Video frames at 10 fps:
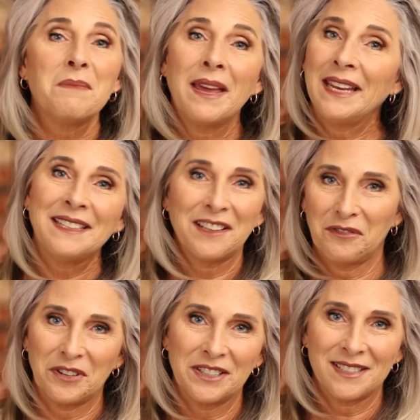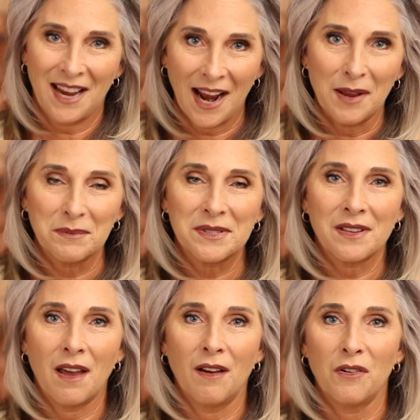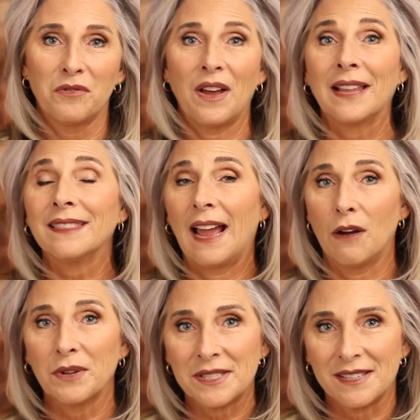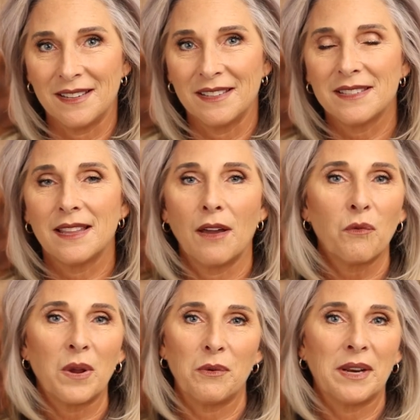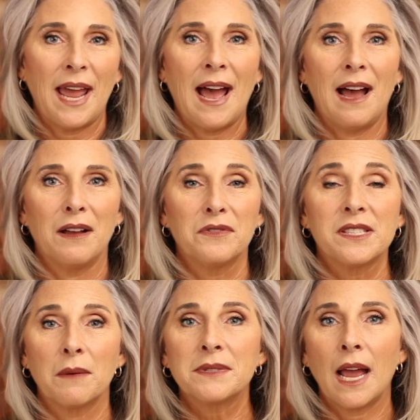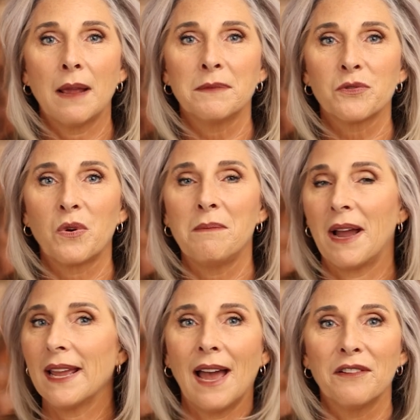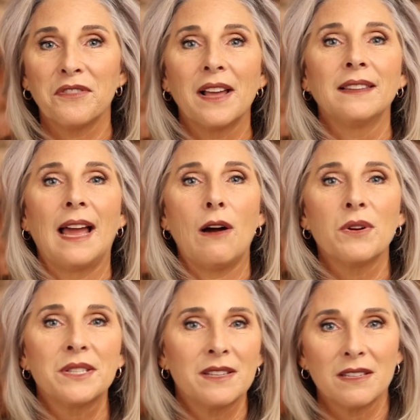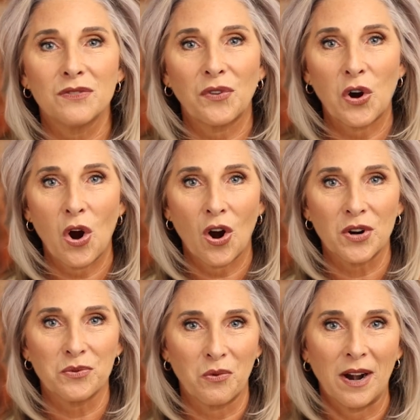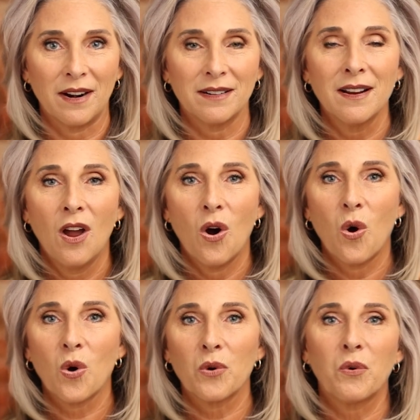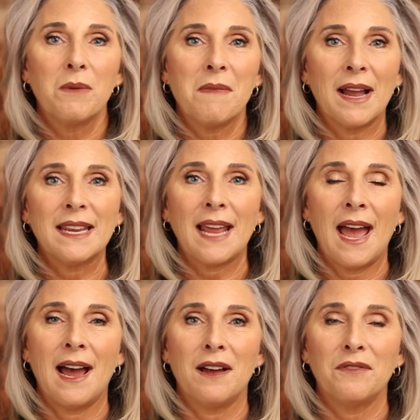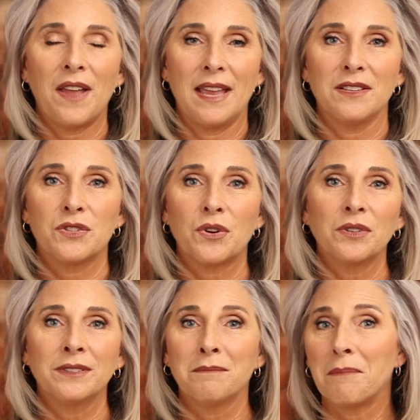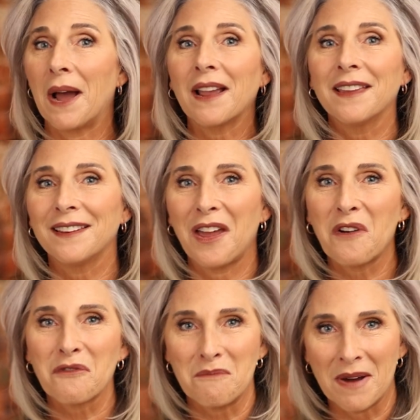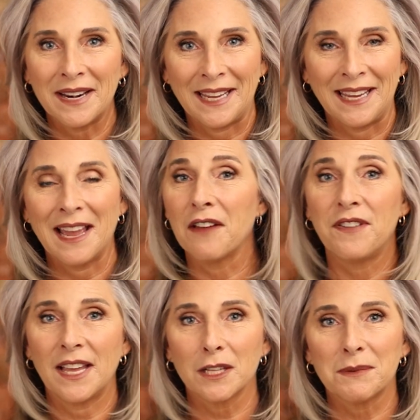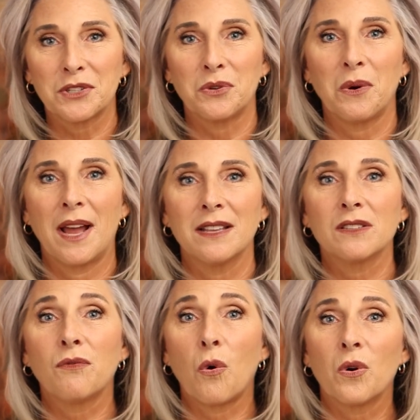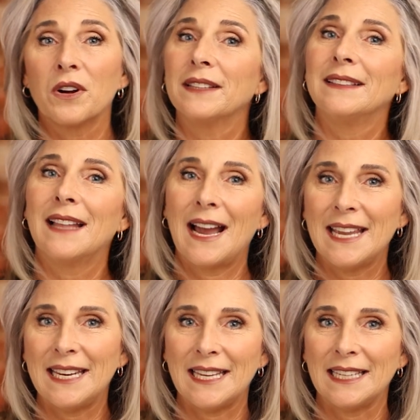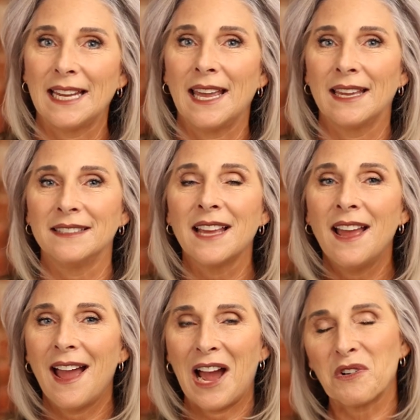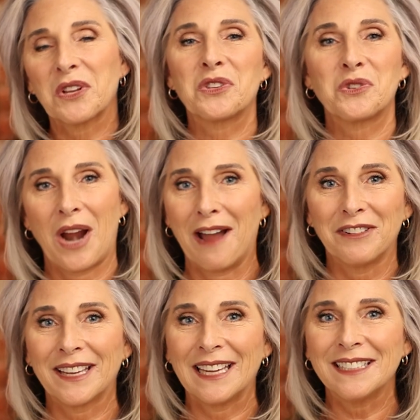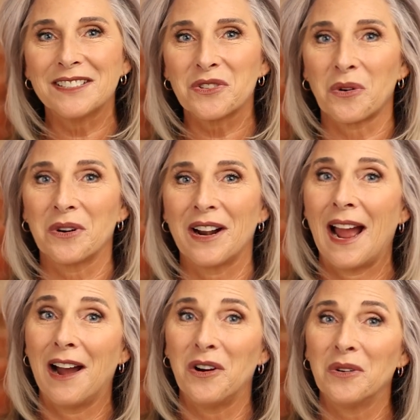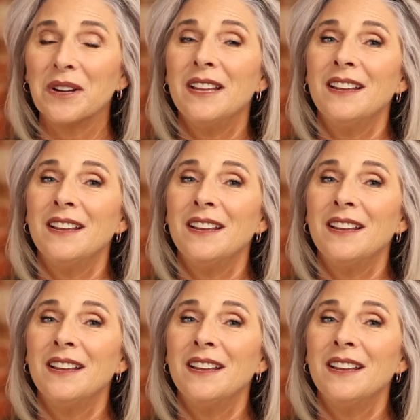many different types of allowances that we would have. Sometimes we might have allowances for hardware, or we might have a certain bucket of money available to us for lighting and how extravagant or how